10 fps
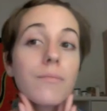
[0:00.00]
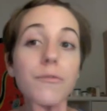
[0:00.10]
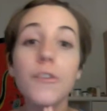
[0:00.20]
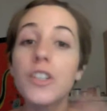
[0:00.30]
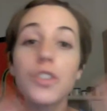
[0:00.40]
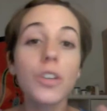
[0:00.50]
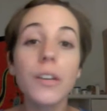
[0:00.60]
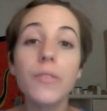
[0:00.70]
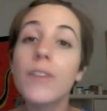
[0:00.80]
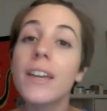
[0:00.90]
fresh
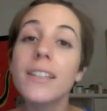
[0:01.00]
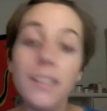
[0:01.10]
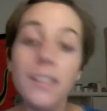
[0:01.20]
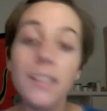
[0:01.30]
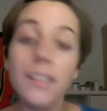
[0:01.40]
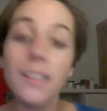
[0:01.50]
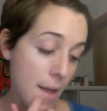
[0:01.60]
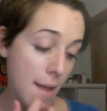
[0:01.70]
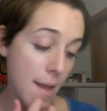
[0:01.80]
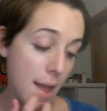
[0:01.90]
looking face.
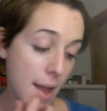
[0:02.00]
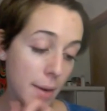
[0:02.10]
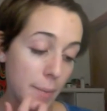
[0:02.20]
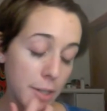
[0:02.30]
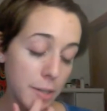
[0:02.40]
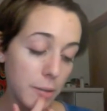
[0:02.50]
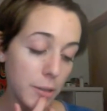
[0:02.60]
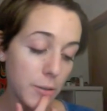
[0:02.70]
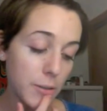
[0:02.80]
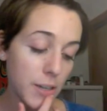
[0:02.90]
I'm actually
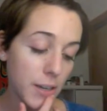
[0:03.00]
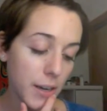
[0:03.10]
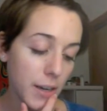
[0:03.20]
using